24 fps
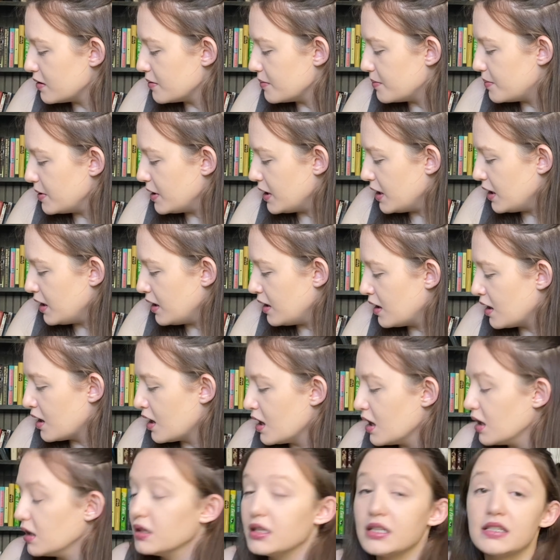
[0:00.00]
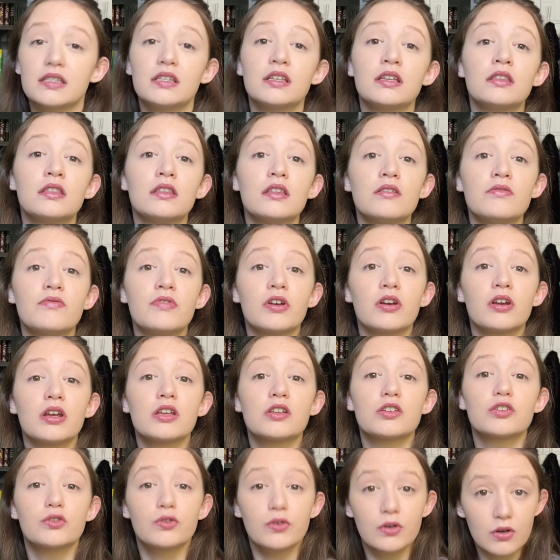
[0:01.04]
be listing the
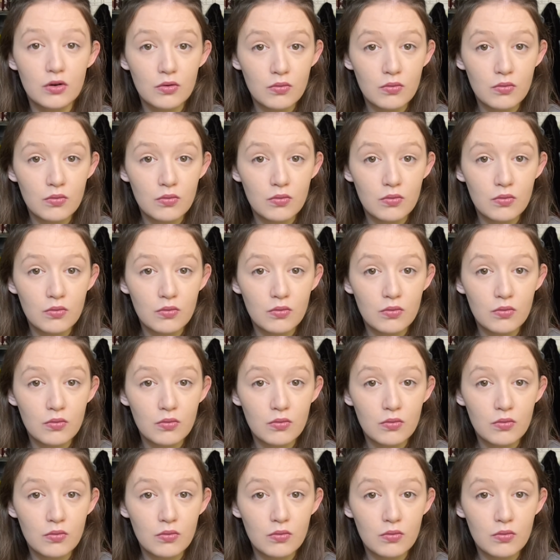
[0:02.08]
various trigger